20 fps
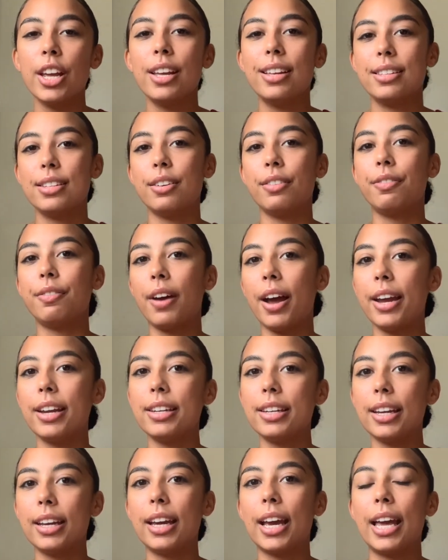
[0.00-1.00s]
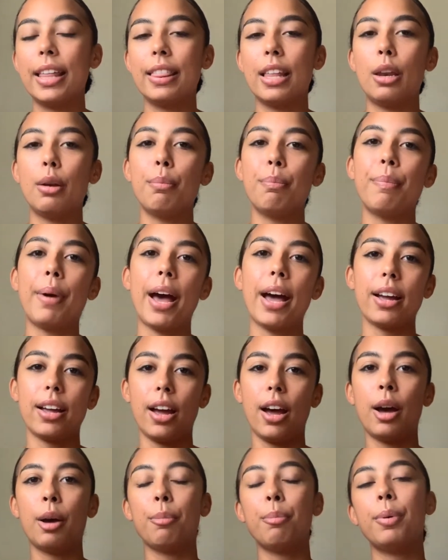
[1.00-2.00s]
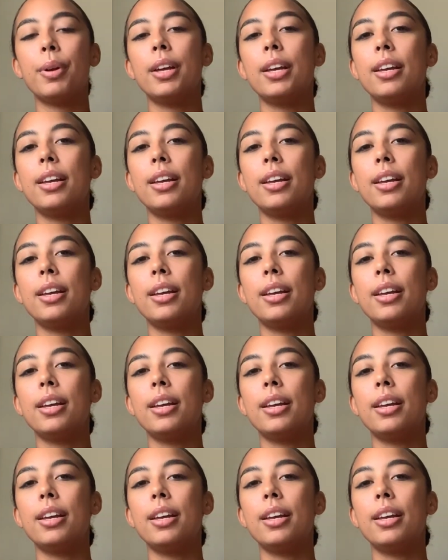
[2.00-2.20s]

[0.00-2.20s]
to find it and then back up